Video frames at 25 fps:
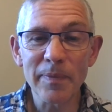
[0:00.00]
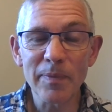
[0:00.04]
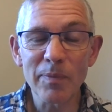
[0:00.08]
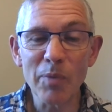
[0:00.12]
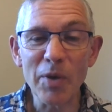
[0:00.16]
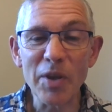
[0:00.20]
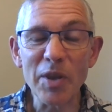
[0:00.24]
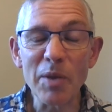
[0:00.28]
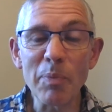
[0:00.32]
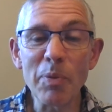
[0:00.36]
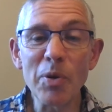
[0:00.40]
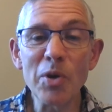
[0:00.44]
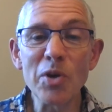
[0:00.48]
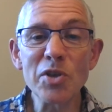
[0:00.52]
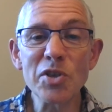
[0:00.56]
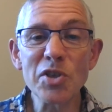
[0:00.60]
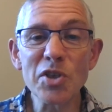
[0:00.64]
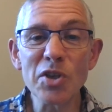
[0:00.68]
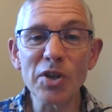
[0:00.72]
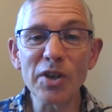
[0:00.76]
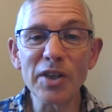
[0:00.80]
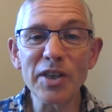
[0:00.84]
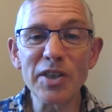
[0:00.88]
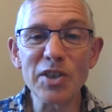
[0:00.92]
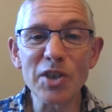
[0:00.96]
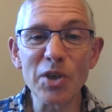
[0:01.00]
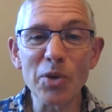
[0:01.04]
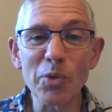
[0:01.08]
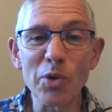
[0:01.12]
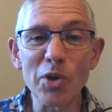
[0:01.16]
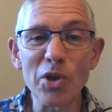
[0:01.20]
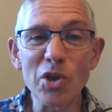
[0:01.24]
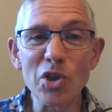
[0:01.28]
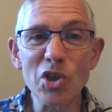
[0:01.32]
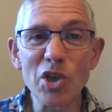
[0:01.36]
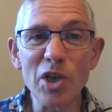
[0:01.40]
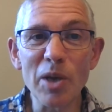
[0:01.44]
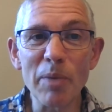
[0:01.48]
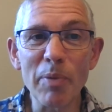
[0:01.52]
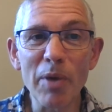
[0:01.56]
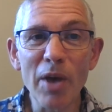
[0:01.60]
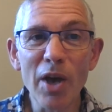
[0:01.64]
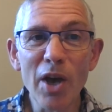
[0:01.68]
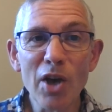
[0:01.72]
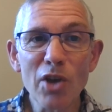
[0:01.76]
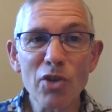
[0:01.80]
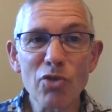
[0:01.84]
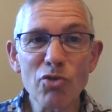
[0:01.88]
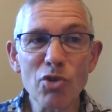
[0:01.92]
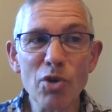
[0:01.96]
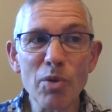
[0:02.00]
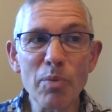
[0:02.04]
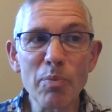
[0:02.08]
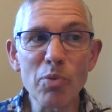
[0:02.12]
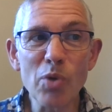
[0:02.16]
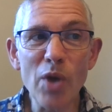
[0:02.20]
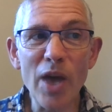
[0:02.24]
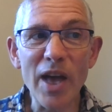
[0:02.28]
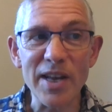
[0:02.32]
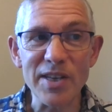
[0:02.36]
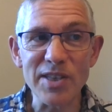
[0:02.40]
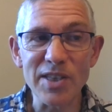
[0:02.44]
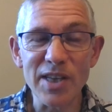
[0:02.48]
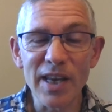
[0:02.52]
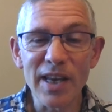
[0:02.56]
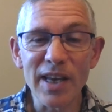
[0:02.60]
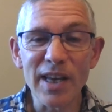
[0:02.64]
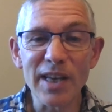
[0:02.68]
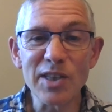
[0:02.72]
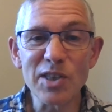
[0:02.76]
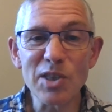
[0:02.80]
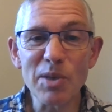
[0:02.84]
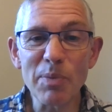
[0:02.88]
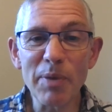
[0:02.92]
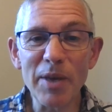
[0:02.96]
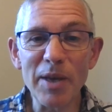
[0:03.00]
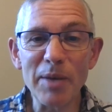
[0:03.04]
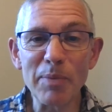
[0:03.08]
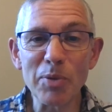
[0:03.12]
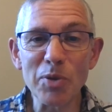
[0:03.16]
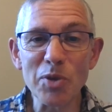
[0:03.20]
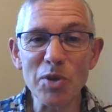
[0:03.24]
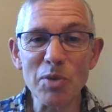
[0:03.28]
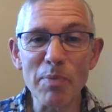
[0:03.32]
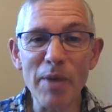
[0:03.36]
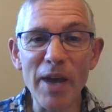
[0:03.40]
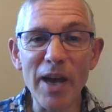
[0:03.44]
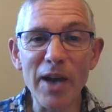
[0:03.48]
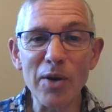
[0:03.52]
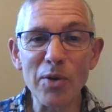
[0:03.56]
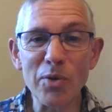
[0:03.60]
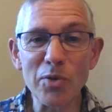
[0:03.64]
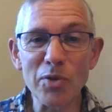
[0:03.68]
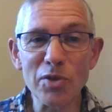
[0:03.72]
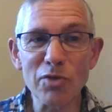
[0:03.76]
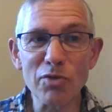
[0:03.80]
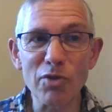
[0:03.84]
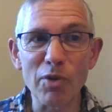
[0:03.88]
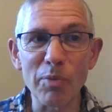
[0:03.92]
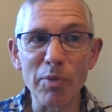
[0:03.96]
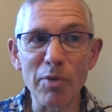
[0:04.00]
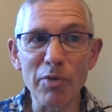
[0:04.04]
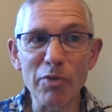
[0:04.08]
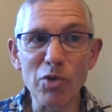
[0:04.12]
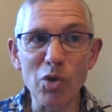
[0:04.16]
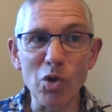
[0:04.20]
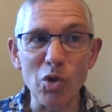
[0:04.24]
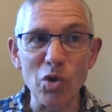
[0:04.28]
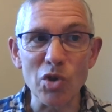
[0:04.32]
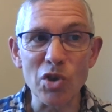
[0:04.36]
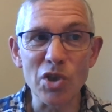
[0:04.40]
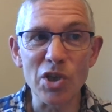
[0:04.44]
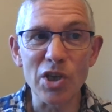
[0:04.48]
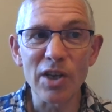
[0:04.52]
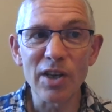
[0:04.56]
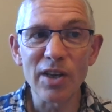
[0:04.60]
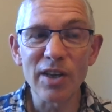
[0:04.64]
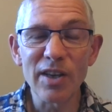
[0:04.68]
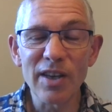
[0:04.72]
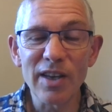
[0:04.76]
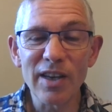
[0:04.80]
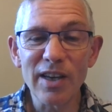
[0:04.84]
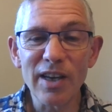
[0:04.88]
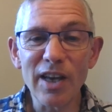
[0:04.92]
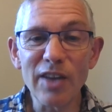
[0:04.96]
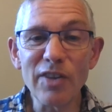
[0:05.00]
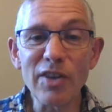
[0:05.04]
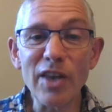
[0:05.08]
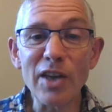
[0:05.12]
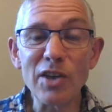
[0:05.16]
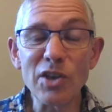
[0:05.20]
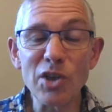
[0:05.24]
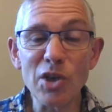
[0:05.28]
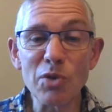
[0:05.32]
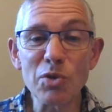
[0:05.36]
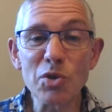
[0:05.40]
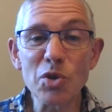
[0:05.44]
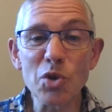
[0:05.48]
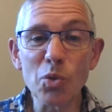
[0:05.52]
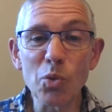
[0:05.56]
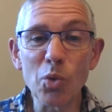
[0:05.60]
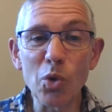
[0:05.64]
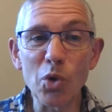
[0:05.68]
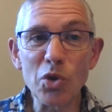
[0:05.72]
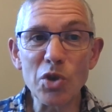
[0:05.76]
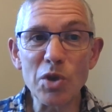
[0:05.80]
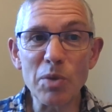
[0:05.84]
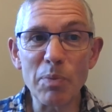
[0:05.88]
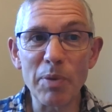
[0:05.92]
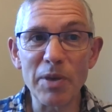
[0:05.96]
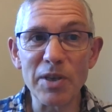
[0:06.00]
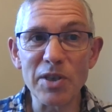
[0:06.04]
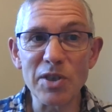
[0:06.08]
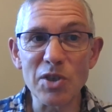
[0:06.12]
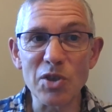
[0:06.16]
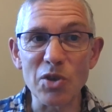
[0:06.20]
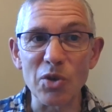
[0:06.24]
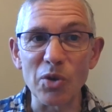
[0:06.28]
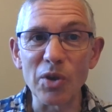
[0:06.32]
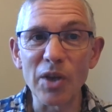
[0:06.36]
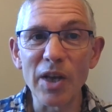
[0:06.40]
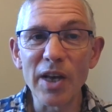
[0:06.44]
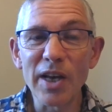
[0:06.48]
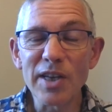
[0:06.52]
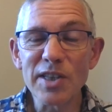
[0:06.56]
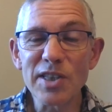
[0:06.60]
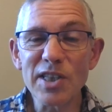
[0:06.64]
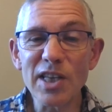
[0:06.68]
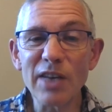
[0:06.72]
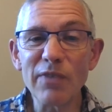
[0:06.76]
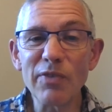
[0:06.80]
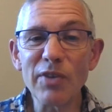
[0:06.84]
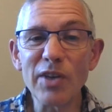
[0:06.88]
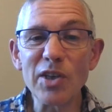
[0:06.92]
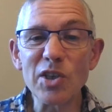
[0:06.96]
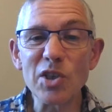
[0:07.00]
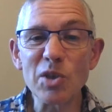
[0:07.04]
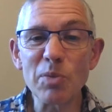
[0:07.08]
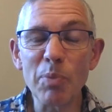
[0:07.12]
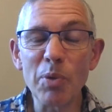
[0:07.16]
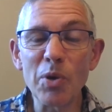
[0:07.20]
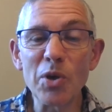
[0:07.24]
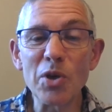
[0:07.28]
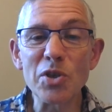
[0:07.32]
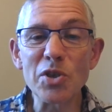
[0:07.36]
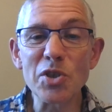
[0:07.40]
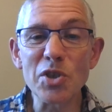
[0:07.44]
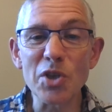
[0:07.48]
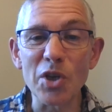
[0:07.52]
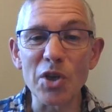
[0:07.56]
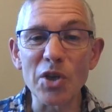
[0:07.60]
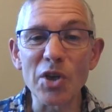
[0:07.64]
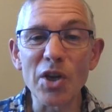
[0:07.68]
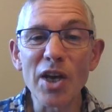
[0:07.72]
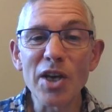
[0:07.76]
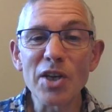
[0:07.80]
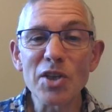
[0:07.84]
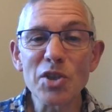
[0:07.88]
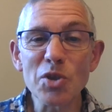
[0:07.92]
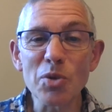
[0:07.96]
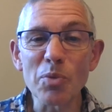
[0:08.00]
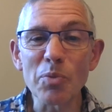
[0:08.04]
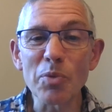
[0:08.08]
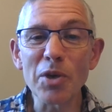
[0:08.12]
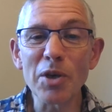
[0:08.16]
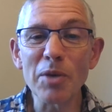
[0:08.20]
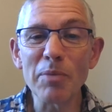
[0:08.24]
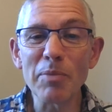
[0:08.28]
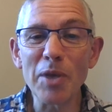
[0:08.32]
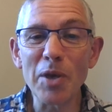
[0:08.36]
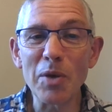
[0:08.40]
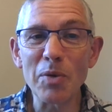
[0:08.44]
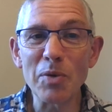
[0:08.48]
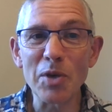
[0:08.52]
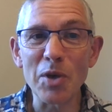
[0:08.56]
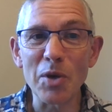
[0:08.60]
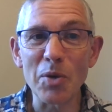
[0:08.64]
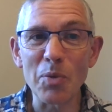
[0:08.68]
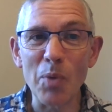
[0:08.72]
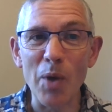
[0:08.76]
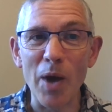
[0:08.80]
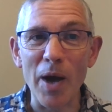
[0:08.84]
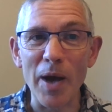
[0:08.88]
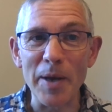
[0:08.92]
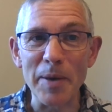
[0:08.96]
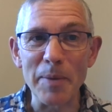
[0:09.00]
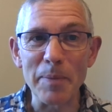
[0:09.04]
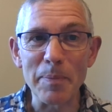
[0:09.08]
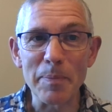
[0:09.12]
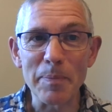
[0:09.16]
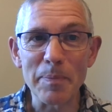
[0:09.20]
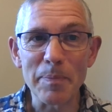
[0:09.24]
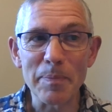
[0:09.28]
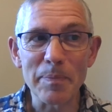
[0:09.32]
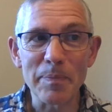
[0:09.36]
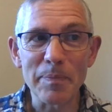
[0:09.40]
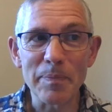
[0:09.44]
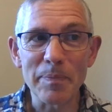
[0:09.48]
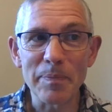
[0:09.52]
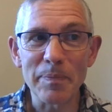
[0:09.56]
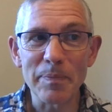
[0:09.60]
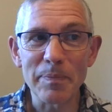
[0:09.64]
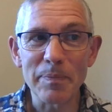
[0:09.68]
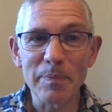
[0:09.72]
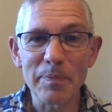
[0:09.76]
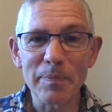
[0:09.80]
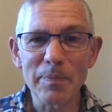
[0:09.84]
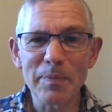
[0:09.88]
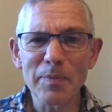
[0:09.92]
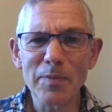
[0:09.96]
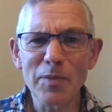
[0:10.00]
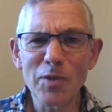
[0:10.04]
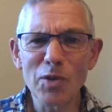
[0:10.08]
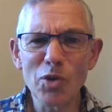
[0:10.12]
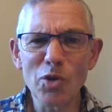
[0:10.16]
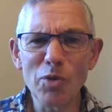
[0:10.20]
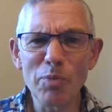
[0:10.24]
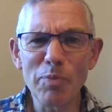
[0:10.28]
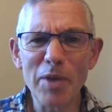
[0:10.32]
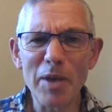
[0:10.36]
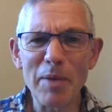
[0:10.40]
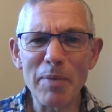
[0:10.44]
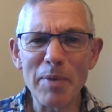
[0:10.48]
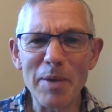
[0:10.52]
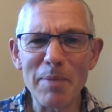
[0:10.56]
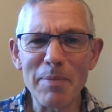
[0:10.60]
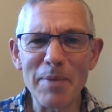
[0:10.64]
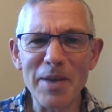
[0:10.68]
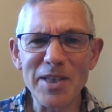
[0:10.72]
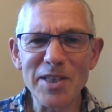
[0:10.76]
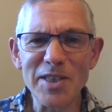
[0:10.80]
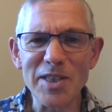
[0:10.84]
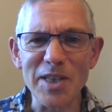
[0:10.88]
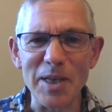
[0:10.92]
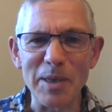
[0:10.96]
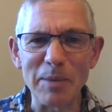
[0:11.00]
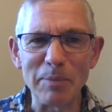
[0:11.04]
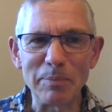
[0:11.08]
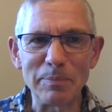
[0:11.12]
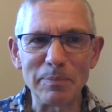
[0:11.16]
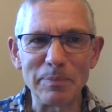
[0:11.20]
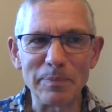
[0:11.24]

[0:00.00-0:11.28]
where the person leading worship threw bread into people's mouths from the front and then used a water pistol to give each person some communion wine. Could be a bit messy.